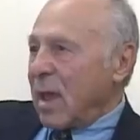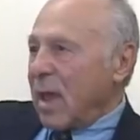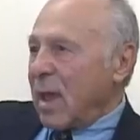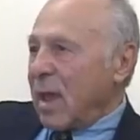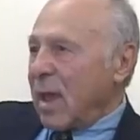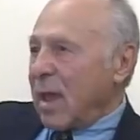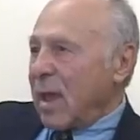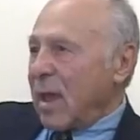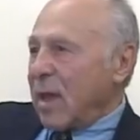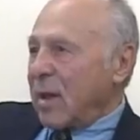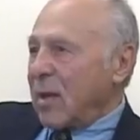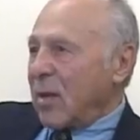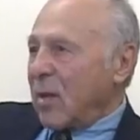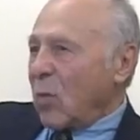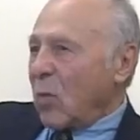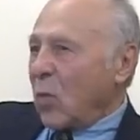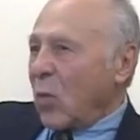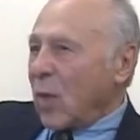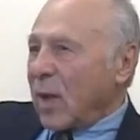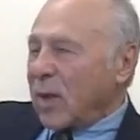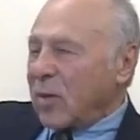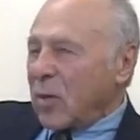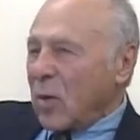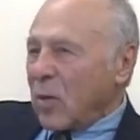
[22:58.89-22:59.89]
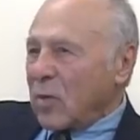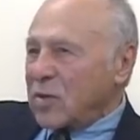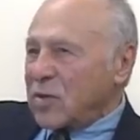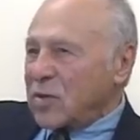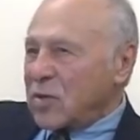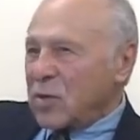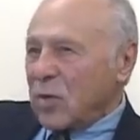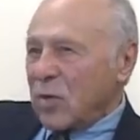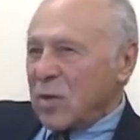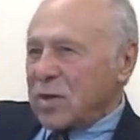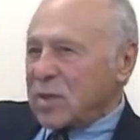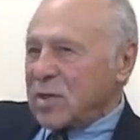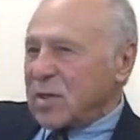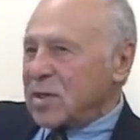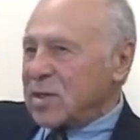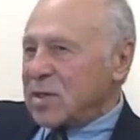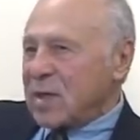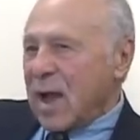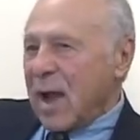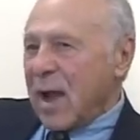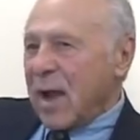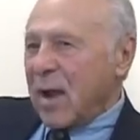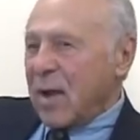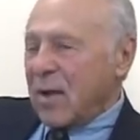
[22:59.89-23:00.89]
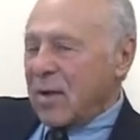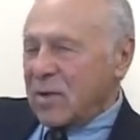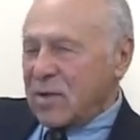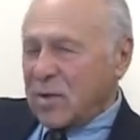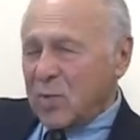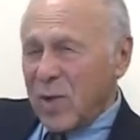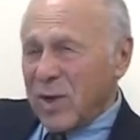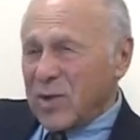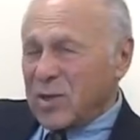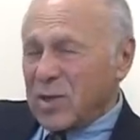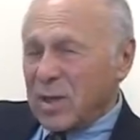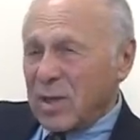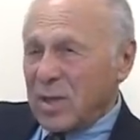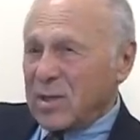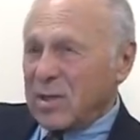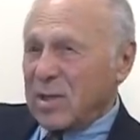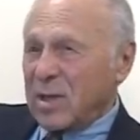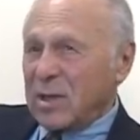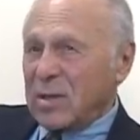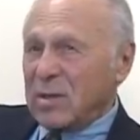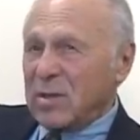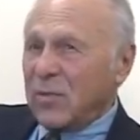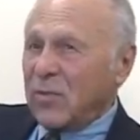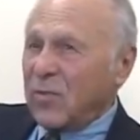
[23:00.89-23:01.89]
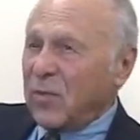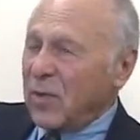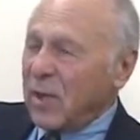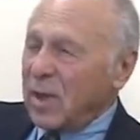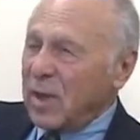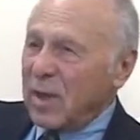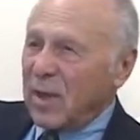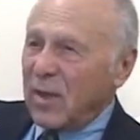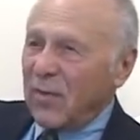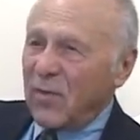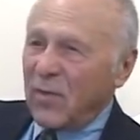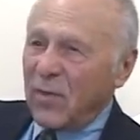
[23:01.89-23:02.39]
And what those choices are, especially in schizophrenia,